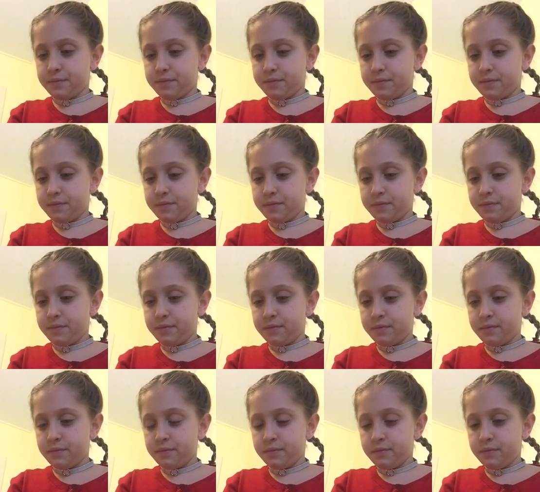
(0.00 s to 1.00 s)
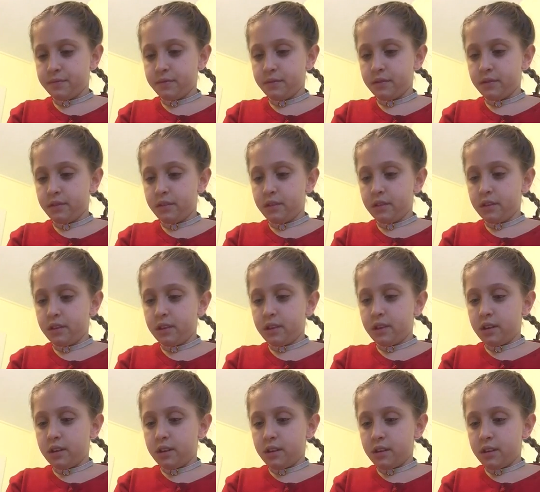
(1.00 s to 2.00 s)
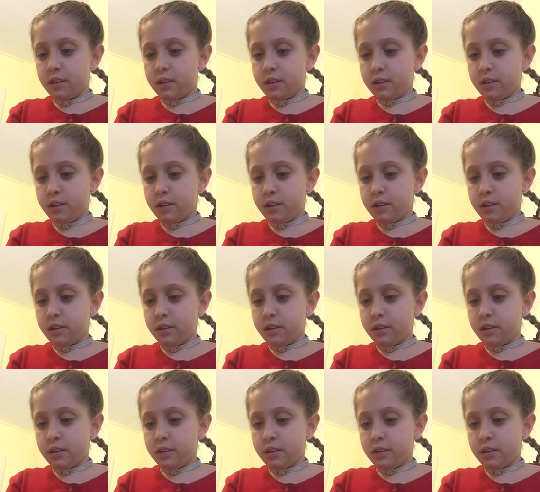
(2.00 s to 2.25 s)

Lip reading: Nothing is said.